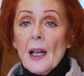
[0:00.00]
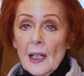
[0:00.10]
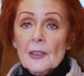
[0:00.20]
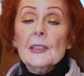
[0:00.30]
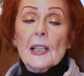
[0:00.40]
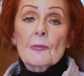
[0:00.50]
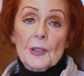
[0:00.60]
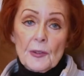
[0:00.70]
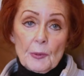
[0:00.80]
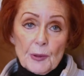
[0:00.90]
and get
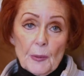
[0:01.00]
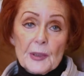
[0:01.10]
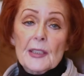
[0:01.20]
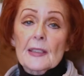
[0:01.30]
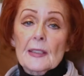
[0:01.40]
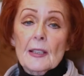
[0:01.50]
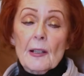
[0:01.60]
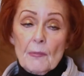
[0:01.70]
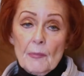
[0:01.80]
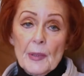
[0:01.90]
rid of the properties
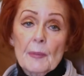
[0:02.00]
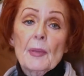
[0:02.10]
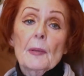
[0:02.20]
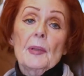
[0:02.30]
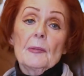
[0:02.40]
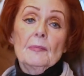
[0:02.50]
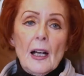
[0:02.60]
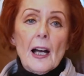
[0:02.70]
bit by bit.